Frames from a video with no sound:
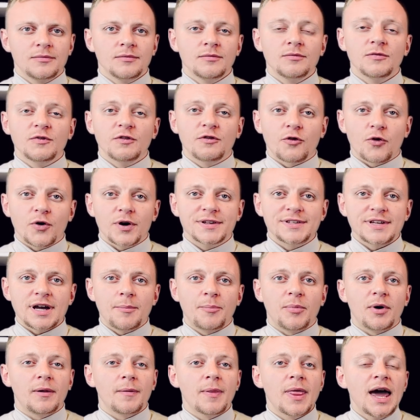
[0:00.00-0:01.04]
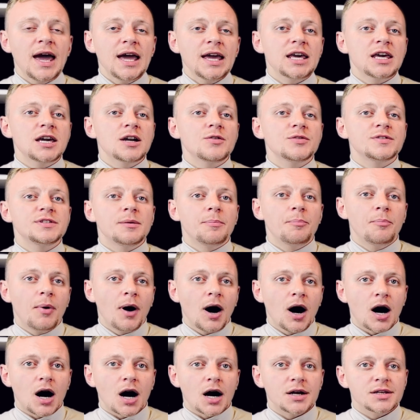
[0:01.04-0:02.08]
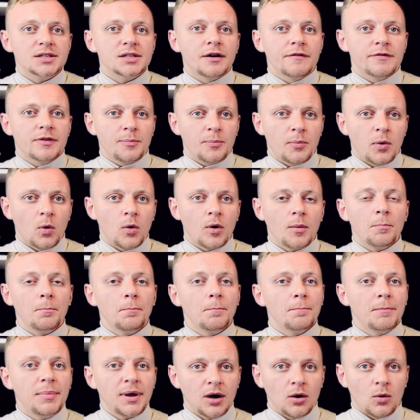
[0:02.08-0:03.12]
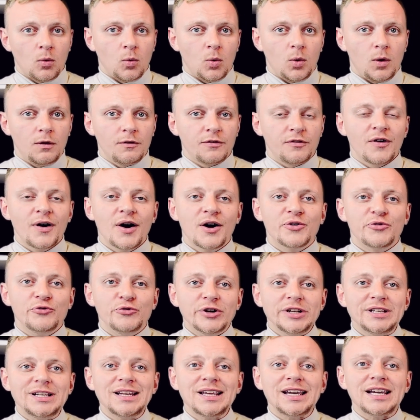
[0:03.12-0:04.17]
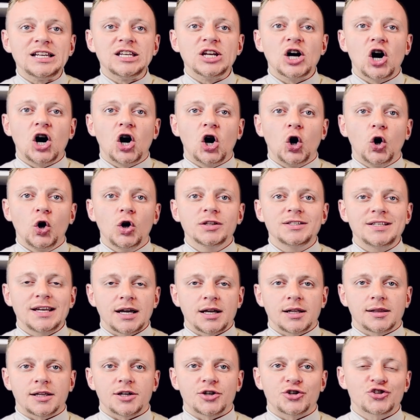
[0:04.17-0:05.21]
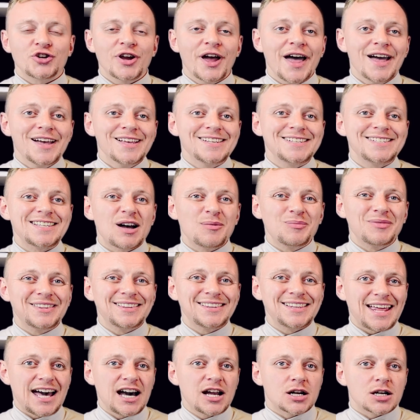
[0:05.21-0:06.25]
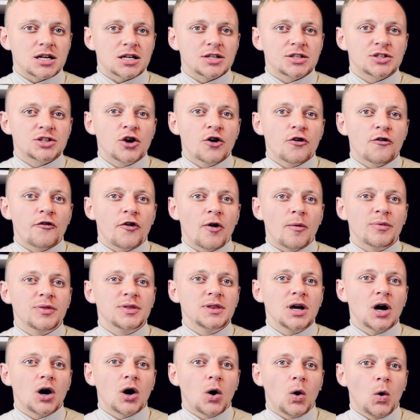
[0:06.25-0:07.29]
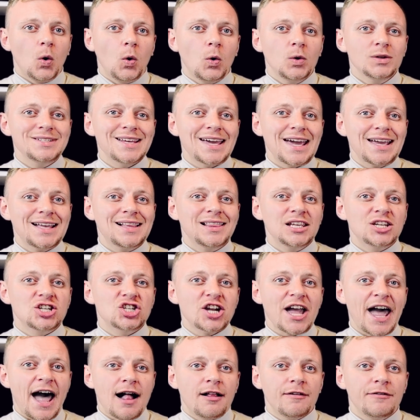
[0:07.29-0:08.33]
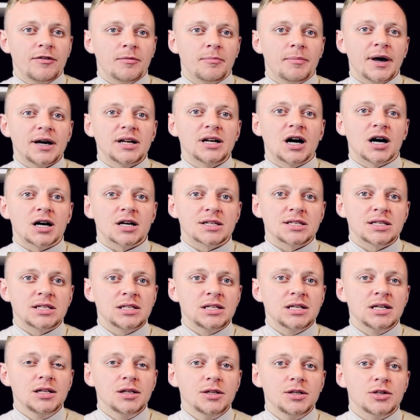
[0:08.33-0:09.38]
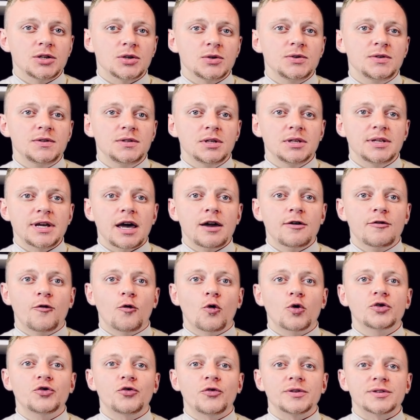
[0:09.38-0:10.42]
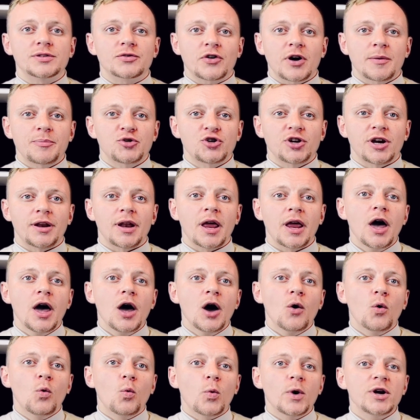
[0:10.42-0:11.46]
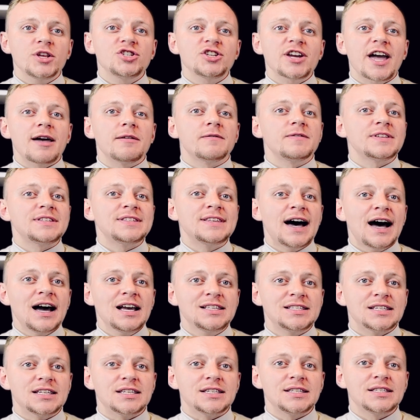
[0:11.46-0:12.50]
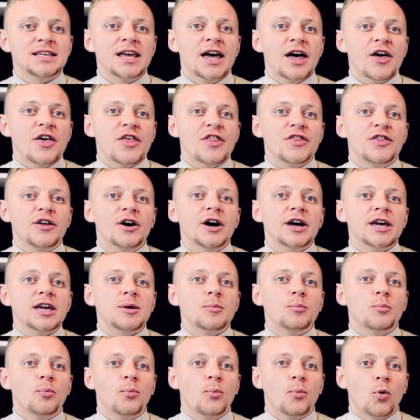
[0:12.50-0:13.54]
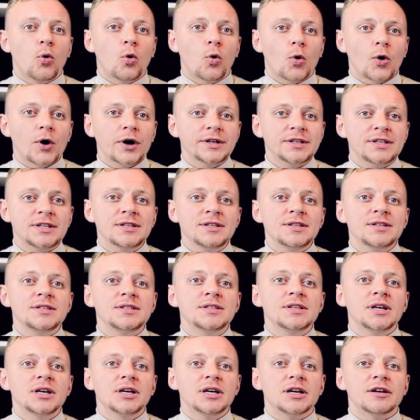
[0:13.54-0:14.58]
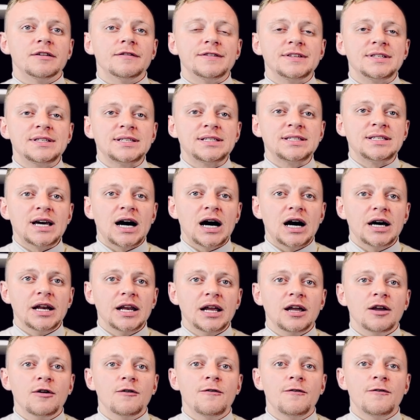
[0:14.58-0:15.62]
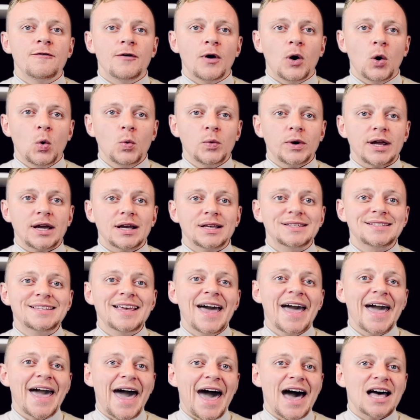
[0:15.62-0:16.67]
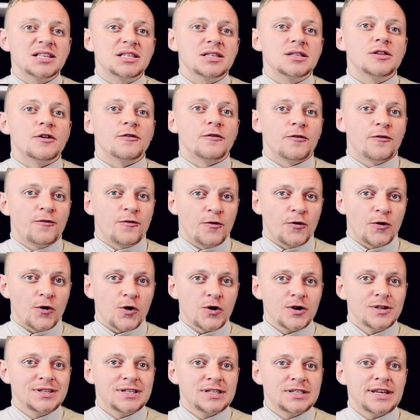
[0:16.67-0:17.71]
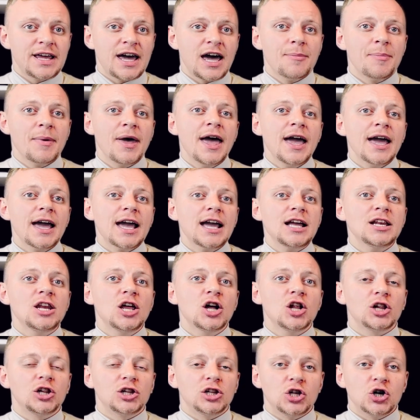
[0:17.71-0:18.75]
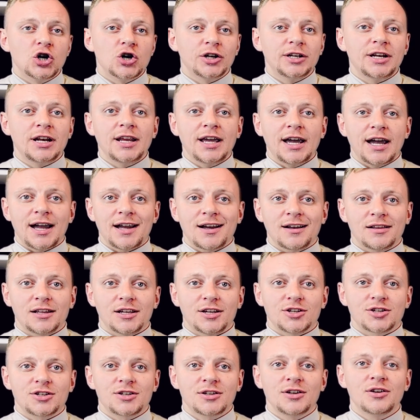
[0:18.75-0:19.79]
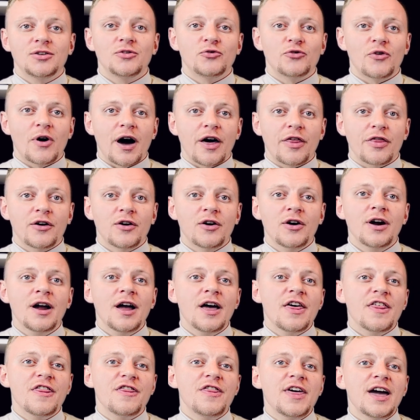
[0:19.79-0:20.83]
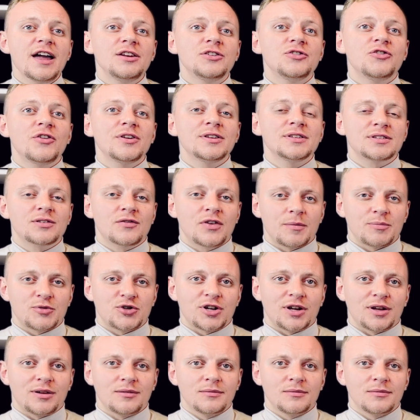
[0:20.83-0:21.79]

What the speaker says: For example, here is a part of the poem Beowulf, written in Old English. Some letters from the Old English alphabet are still used today for transcription, which emphasizes the importance of studying phonics as the first step in learning English, rather than transcription.